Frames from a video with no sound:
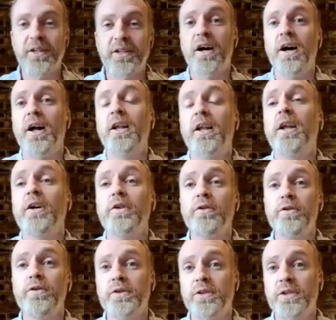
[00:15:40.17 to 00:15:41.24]
allow
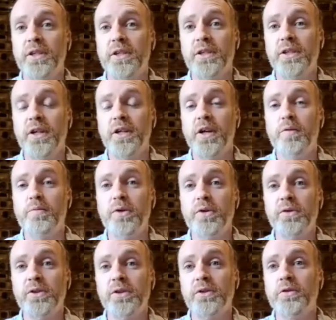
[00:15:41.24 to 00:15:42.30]
those
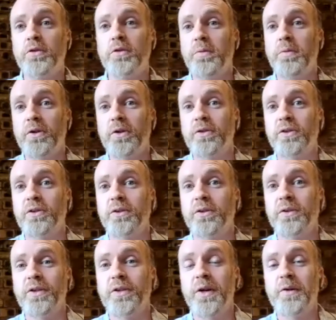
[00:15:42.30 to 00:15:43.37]
impulses to emerge. So
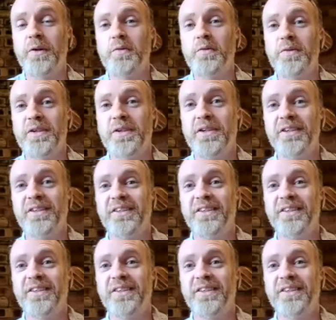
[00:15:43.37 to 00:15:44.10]
that would be,